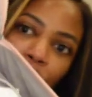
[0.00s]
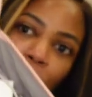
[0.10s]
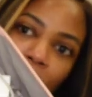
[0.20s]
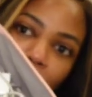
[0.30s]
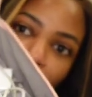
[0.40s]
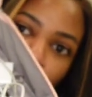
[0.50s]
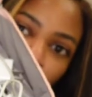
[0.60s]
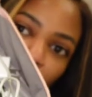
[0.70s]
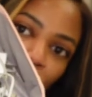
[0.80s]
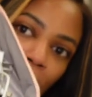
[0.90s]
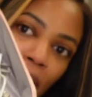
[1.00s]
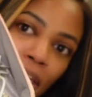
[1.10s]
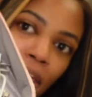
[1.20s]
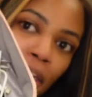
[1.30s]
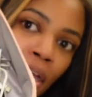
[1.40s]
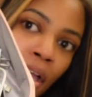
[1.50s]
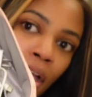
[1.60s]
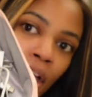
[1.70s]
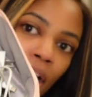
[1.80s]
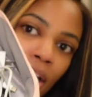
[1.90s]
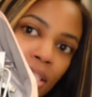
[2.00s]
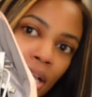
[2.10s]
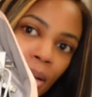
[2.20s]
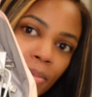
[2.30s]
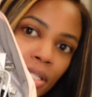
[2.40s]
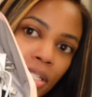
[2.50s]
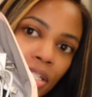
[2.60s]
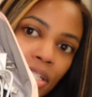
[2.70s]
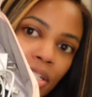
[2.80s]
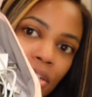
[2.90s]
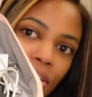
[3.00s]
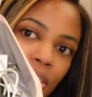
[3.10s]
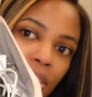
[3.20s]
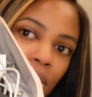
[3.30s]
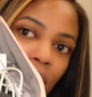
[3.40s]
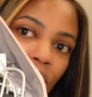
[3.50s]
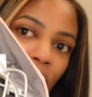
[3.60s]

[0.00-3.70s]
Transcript: you have all of my adapters,